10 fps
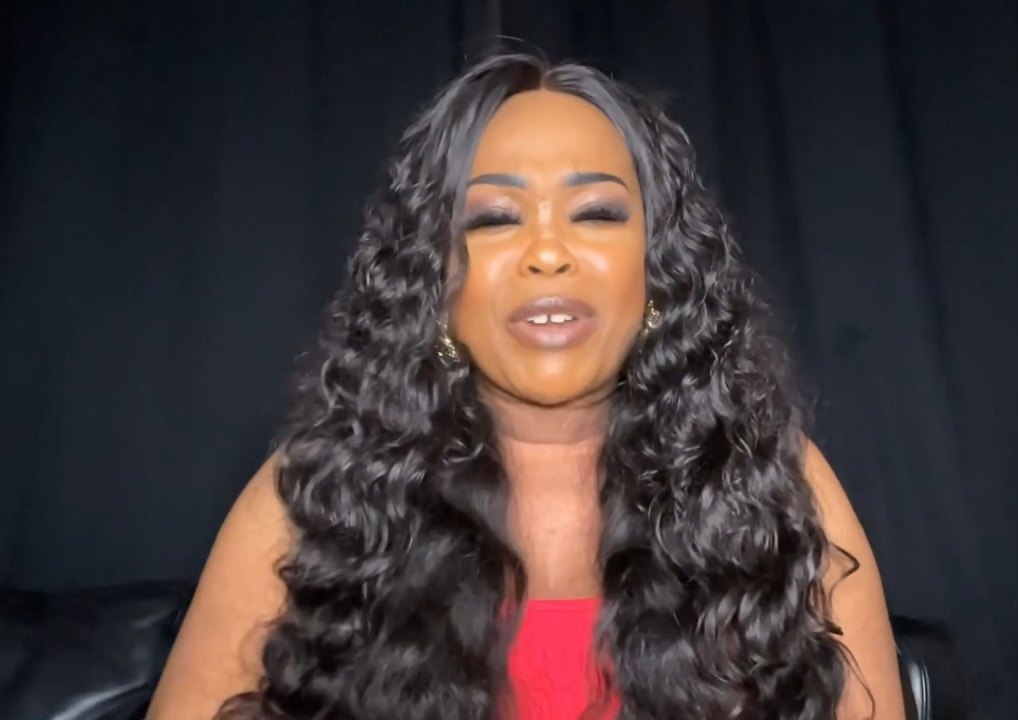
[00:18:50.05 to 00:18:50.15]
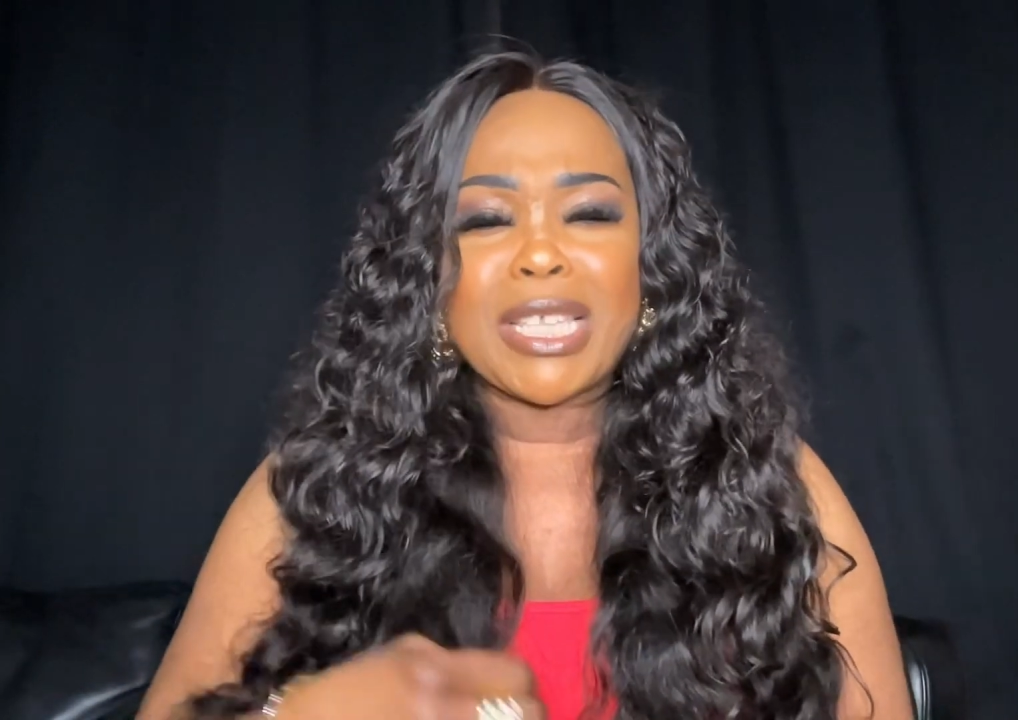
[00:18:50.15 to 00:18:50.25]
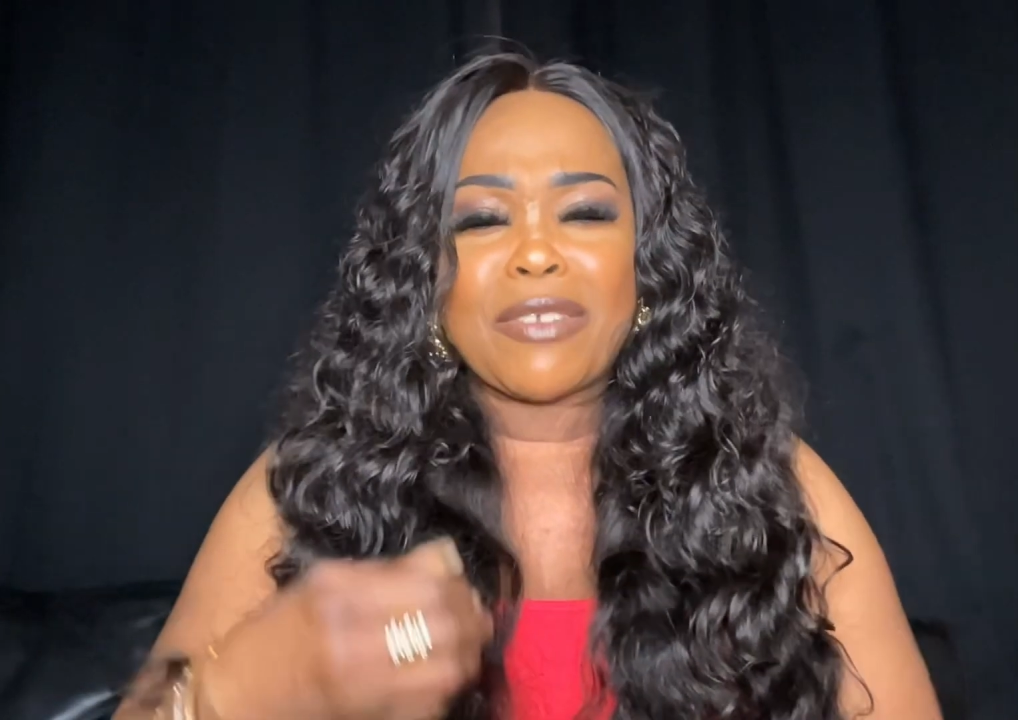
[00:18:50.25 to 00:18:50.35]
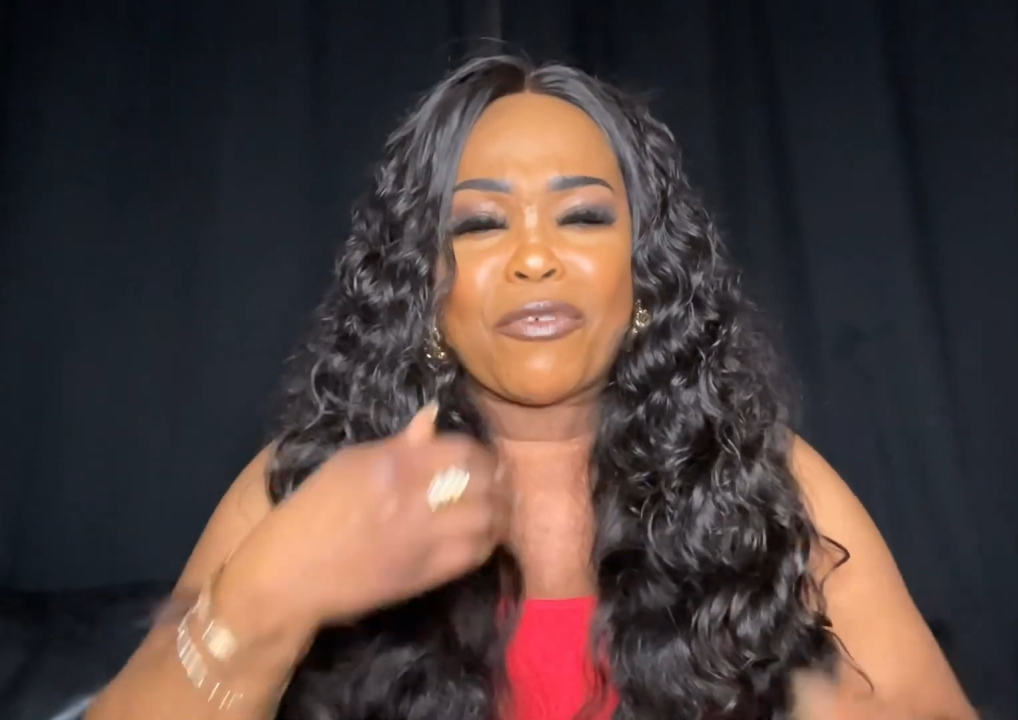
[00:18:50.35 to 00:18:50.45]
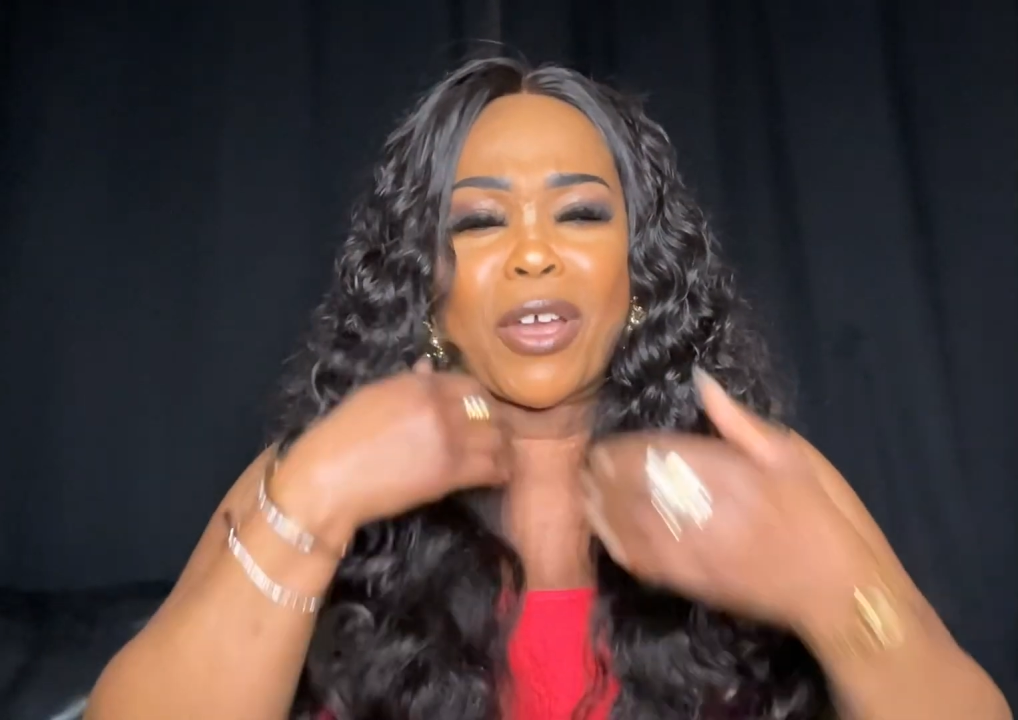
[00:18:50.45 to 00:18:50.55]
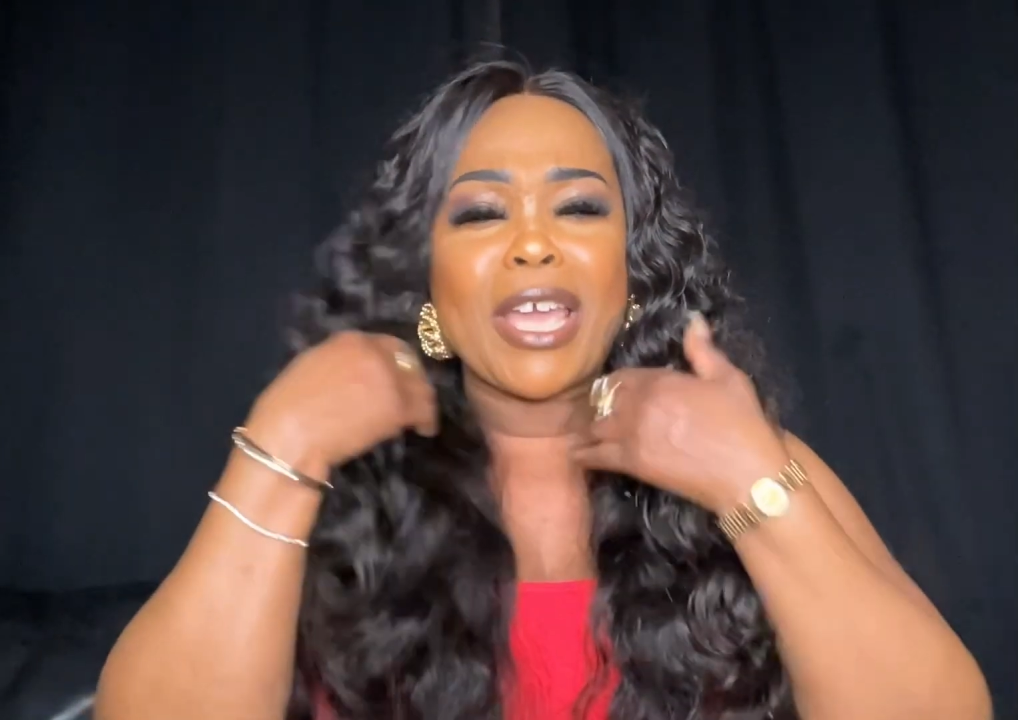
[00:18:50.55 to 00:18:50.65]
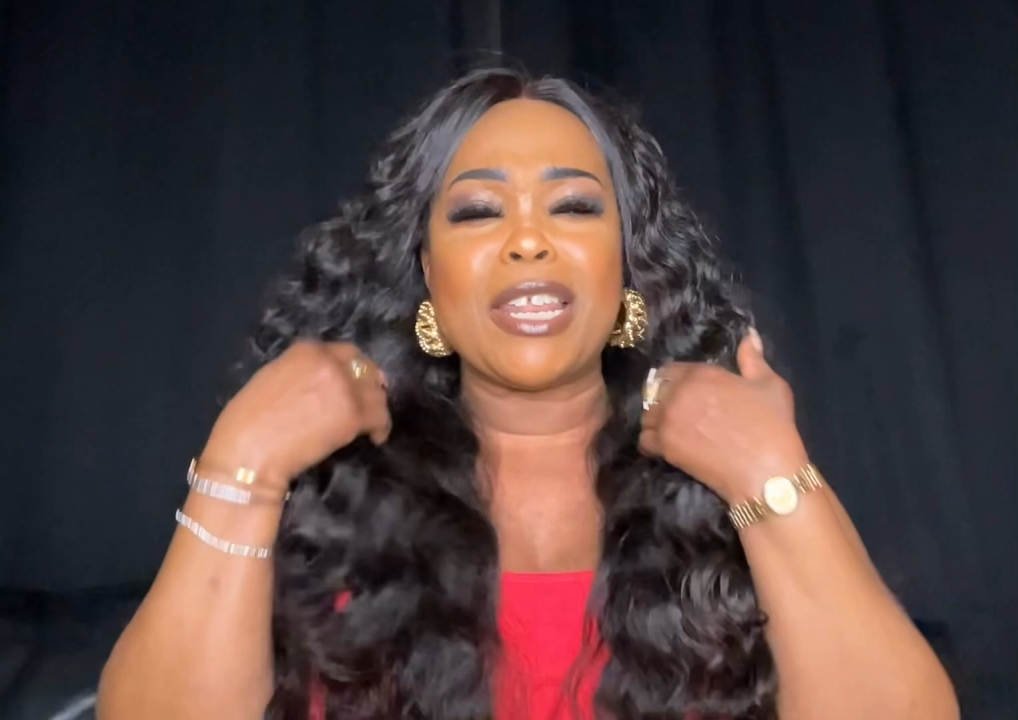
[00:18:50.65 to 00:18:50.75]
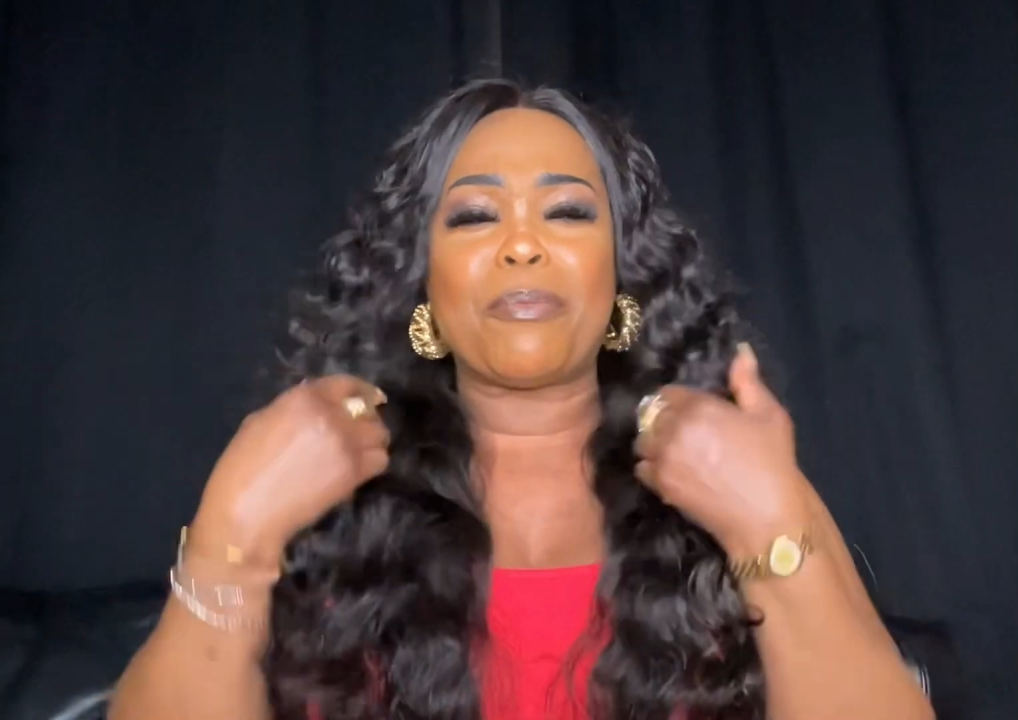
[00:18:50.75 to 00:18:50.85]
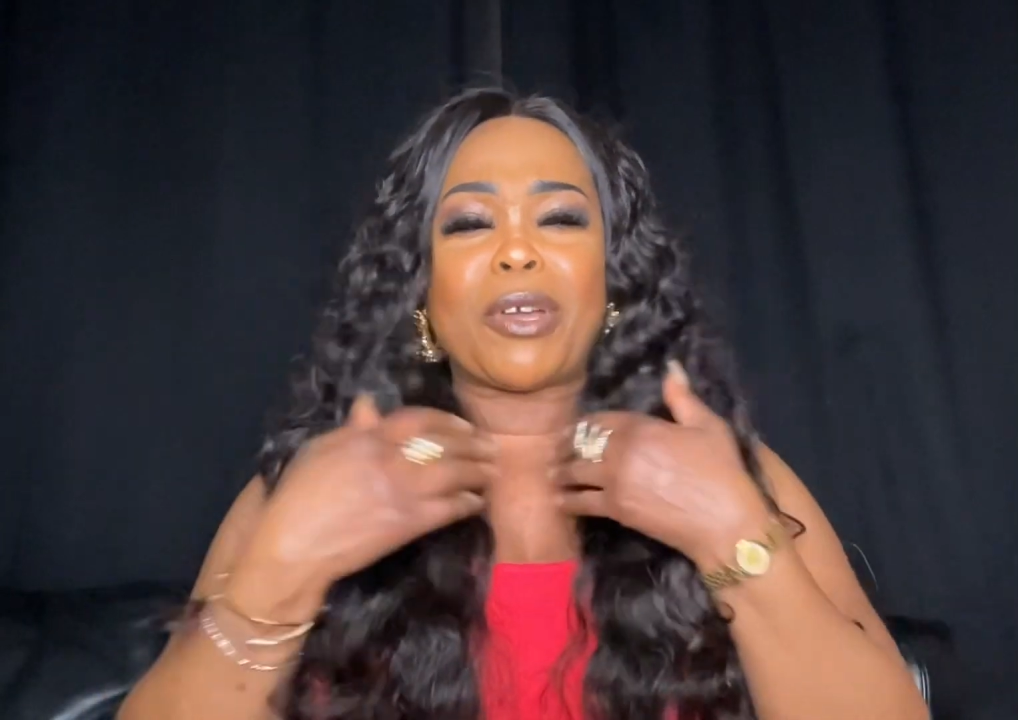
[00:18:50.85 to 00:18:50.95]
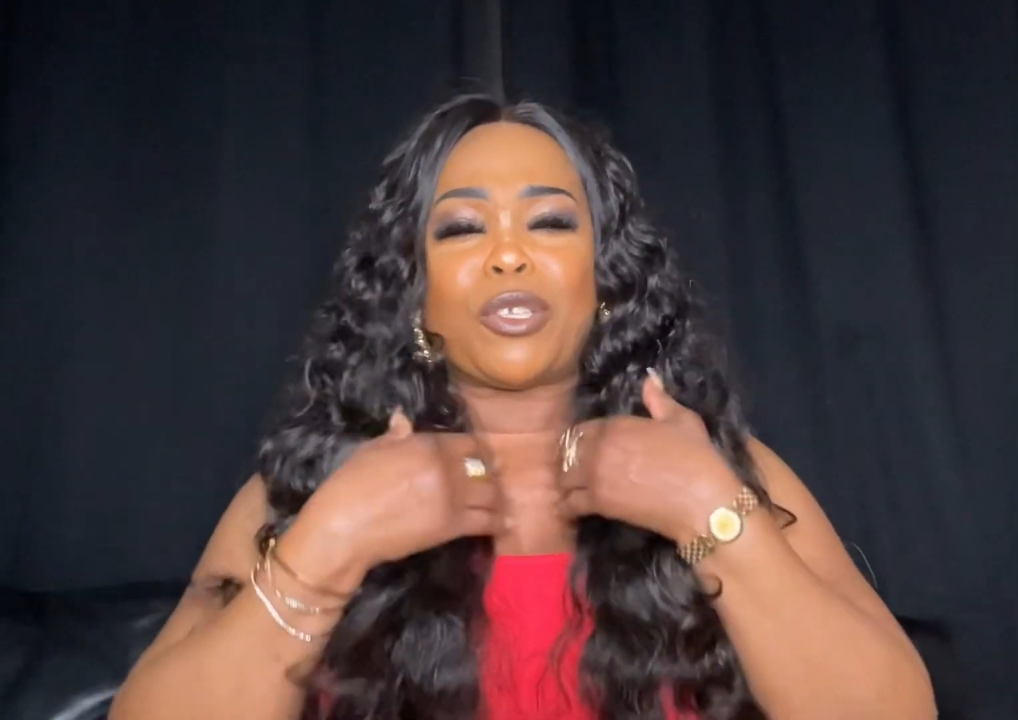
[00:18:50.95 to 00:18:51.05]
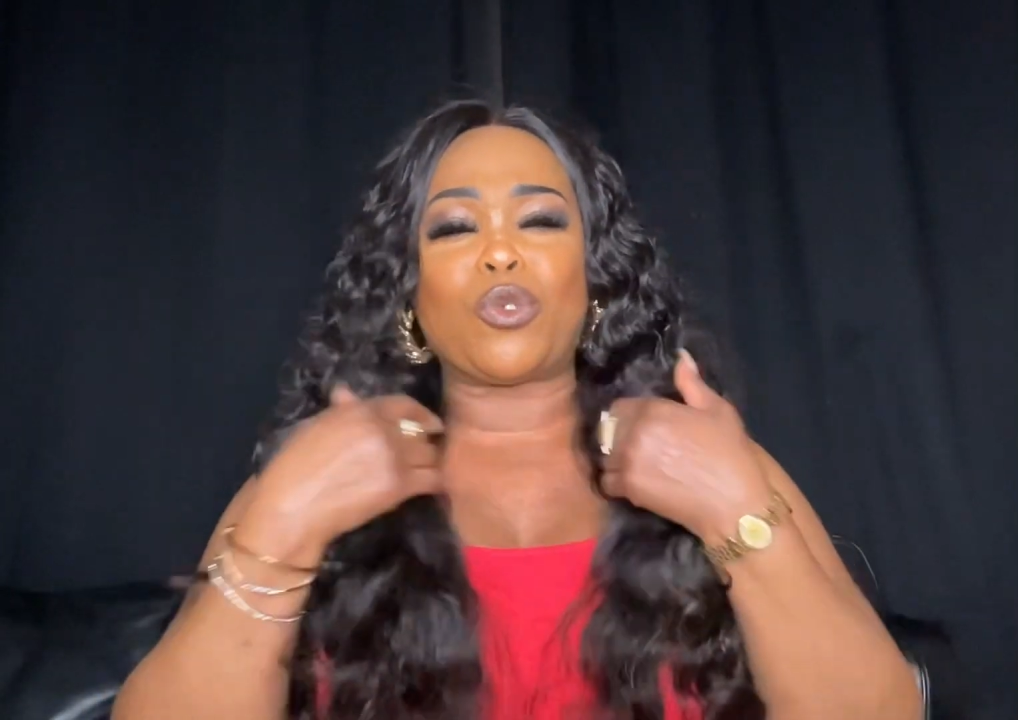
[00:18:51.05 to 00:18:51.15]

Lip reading: reason for anybody